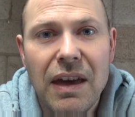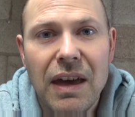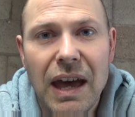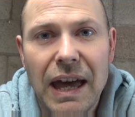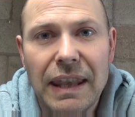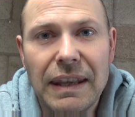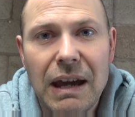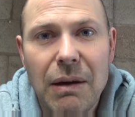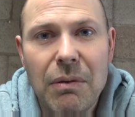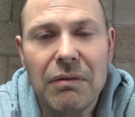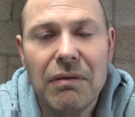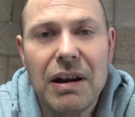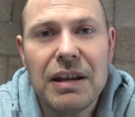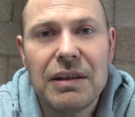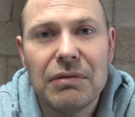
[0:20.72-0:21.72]
and now we're
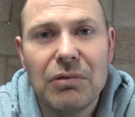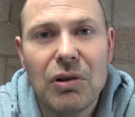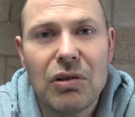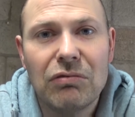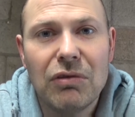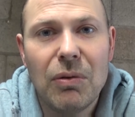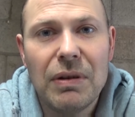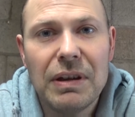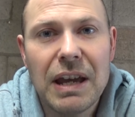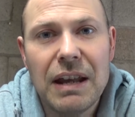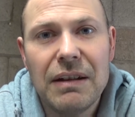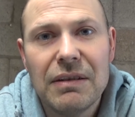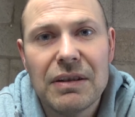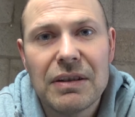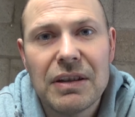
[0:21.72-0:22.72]
ready to rock and roll
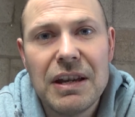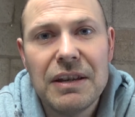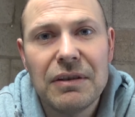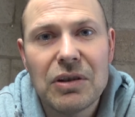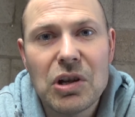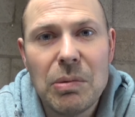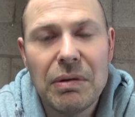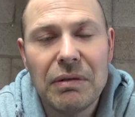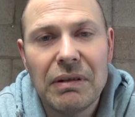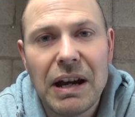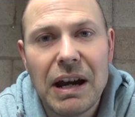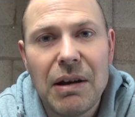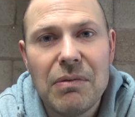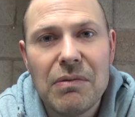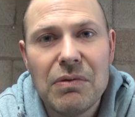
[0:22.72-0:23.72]
again. This season's coming
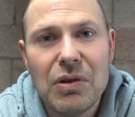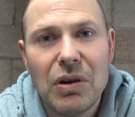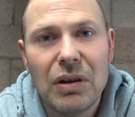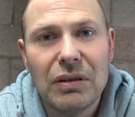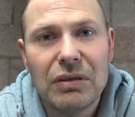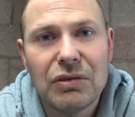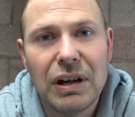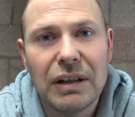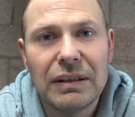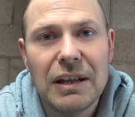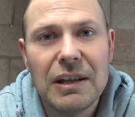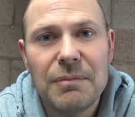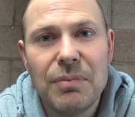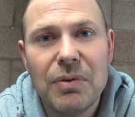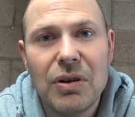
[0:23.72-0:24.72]
round. We've got track
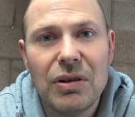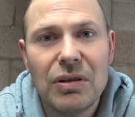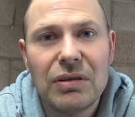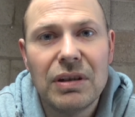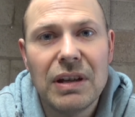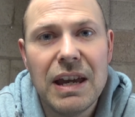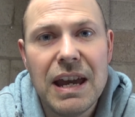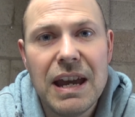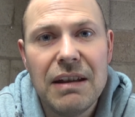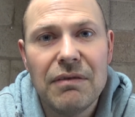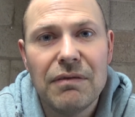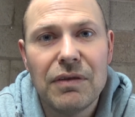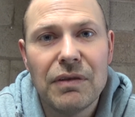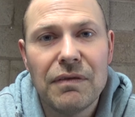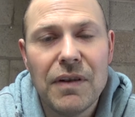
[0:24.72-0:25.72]
days booked
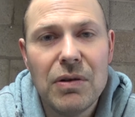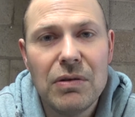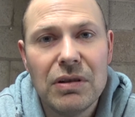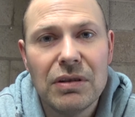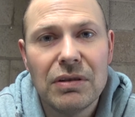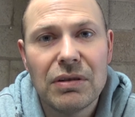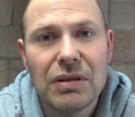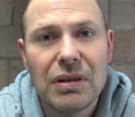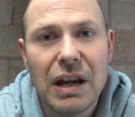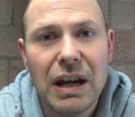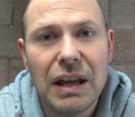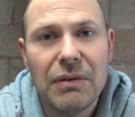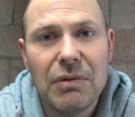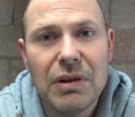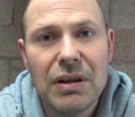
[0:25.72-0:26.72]
in for the Focus
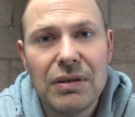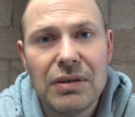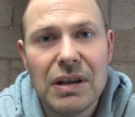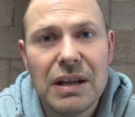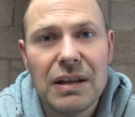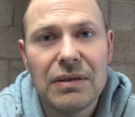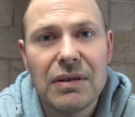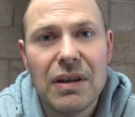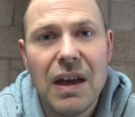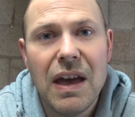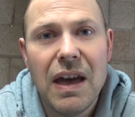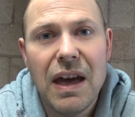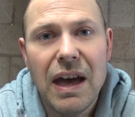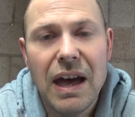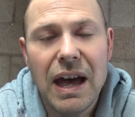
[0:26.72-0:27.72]
and the 106.
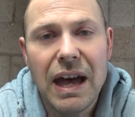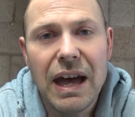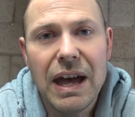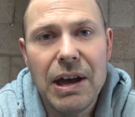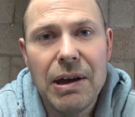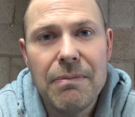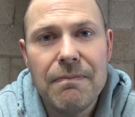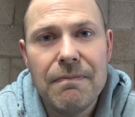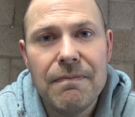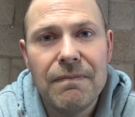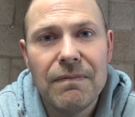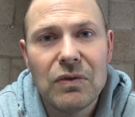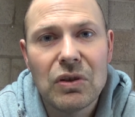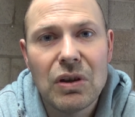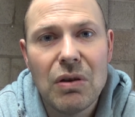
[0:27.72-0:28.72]

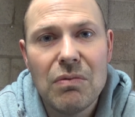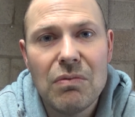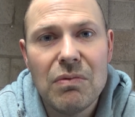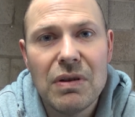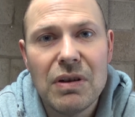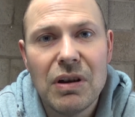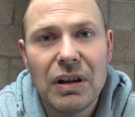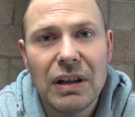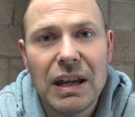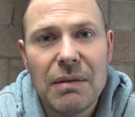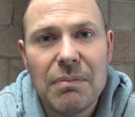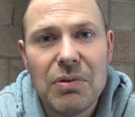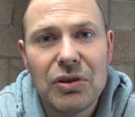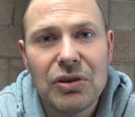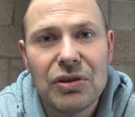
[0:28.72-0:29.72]
So we've got to
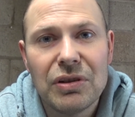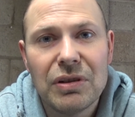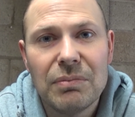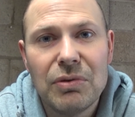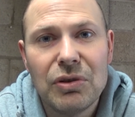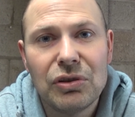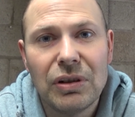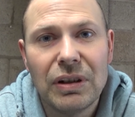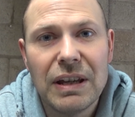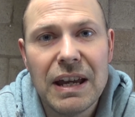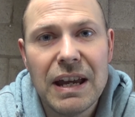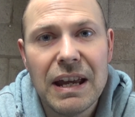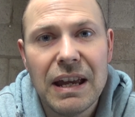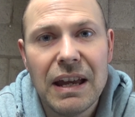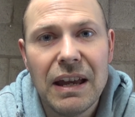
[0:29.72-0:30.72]
get push on
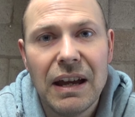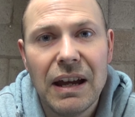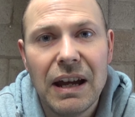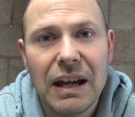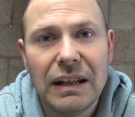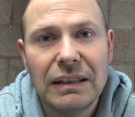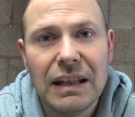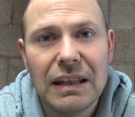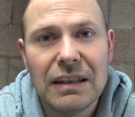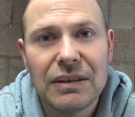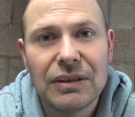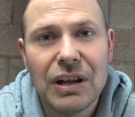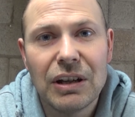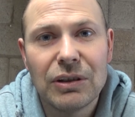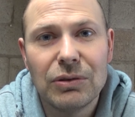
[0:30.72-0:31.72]
here and get
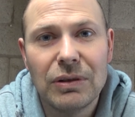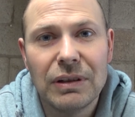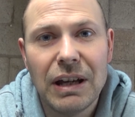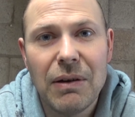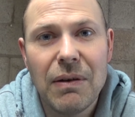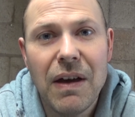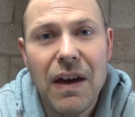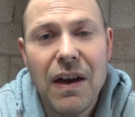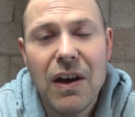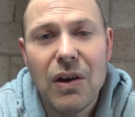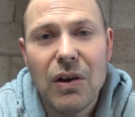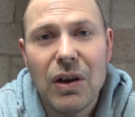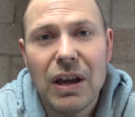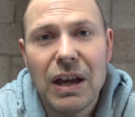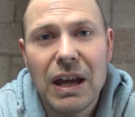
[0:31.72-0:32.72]
this car sorted out.
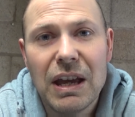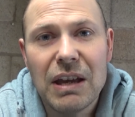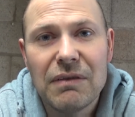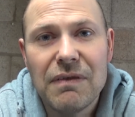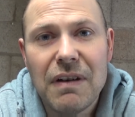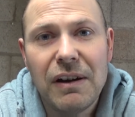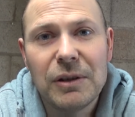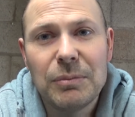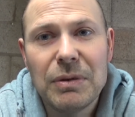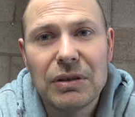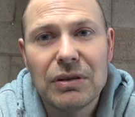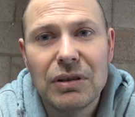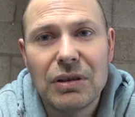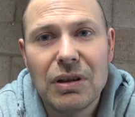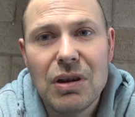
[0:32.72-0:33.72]
There's various bits
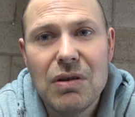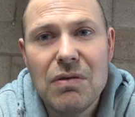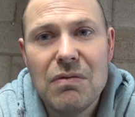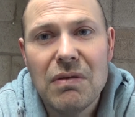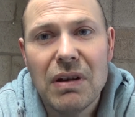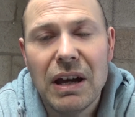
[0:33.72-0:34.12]
to do.